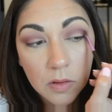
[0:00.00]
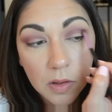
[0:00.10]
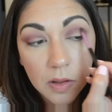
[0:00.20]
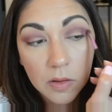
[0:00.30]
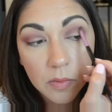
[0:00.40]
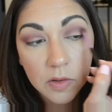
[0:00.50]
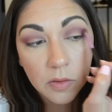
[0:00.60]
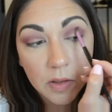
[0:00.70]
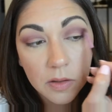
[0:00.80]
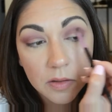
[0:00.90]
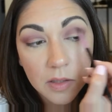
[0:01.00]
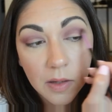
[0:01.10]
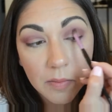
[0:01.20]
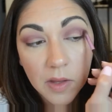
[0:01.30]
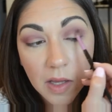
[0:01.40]
And we're doing the
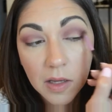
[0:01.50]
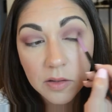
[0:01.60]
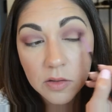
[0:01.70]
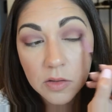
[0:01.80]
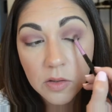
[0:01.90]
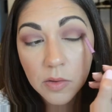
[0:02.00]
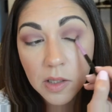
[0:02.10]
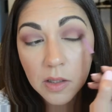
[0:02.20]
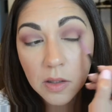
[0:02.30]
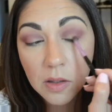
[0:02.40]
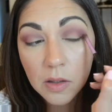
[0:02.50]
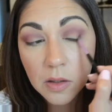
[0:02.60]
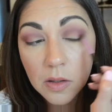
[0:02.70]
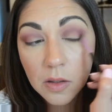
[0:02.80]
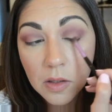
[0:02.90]
same thing, just doing
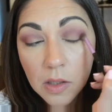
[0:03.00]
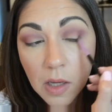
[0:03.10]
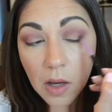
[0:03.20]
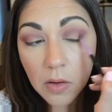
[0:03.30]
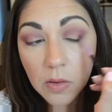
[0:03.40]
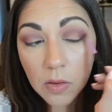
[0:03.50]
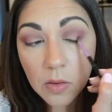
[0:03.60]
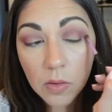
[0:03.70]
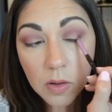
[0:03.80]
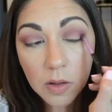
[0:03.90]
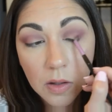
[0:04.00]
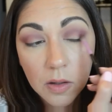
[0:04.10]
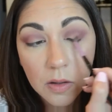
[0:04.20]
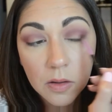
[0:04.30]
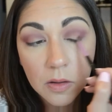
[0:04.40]
the outer
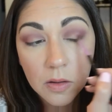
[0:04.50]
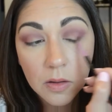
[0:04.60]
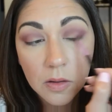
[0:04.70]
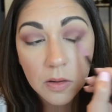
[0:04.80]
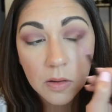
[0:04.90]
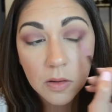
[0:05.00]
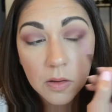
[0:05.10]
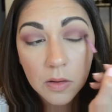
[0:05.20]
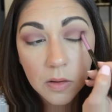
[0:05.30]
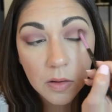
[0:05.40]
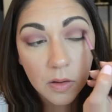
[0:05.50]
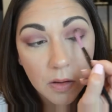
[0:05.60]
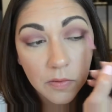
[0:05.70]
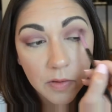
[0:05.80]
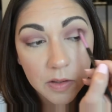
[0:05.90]
corner
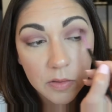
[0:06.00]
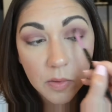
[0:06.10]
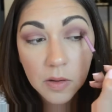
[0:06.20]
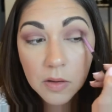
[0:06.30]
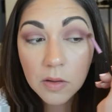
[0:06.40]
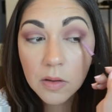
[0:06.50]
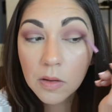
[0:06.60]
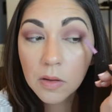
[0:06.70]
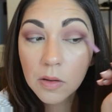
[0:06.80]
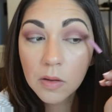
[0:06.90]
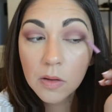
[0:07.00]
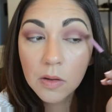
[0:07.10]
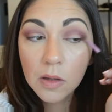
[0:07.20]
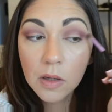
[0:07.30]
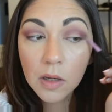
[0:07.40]
of this one.
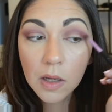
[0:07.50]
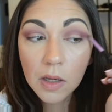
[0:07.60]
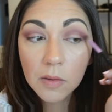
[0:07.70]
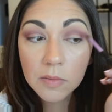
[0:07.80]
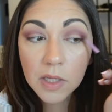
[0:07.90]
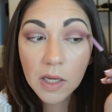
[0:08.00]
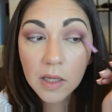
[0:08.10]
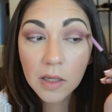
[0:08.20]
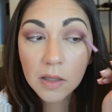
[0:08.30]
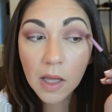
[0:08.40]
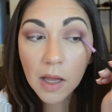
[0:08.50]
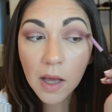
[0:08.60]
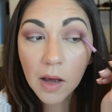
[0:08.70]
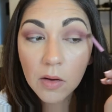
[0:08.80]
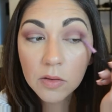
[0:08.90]
And I am taking that
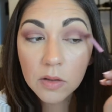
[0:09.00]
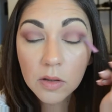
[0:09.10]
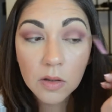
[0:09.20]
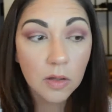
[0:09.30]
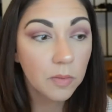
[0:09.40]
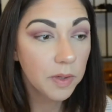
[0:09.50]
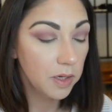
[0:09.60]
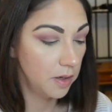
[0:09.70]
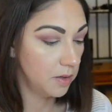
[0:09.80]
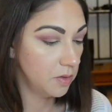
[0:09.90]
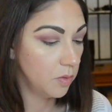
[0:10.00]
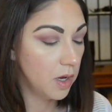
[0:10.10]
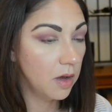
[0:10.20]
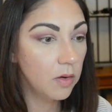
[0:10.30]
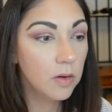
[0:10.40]
out a little bit as
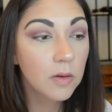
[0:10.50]
well.